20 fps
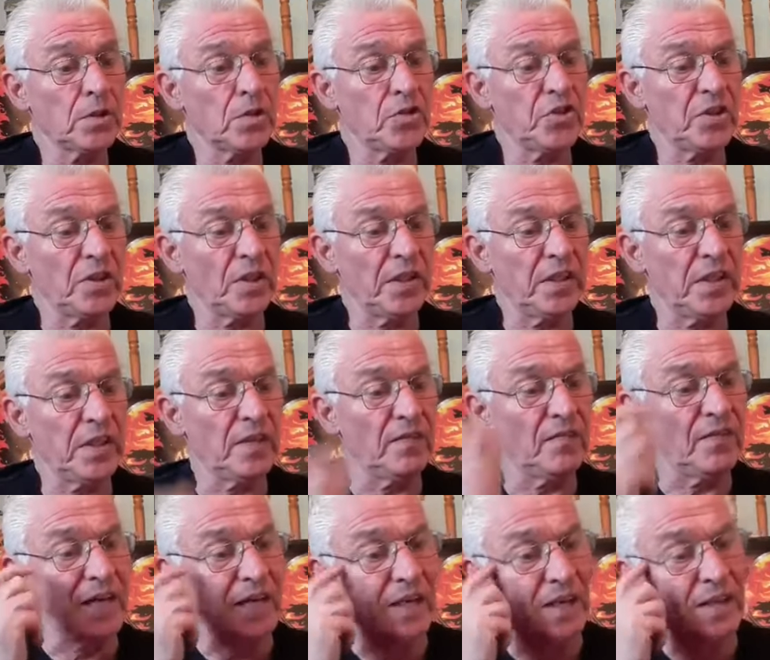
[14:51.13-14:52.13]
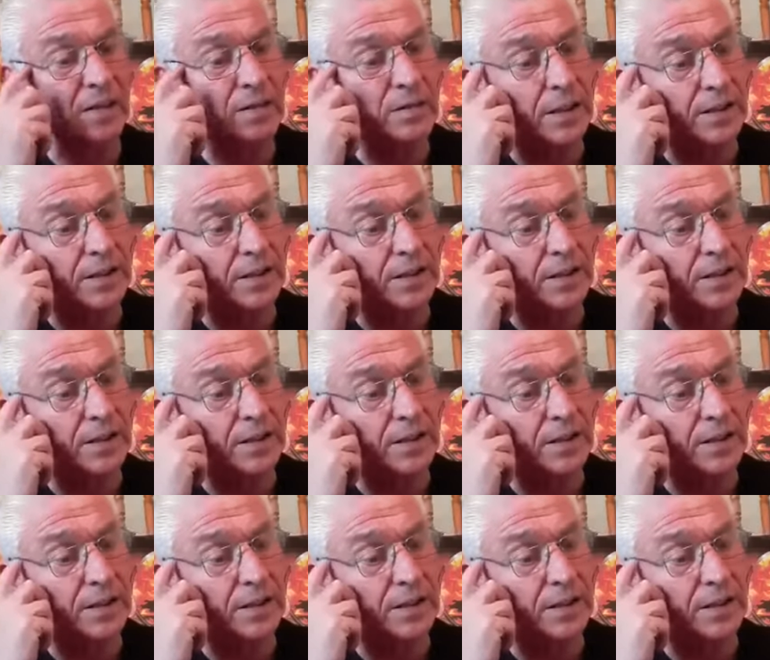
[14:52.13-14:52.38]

Chilli of the Valley,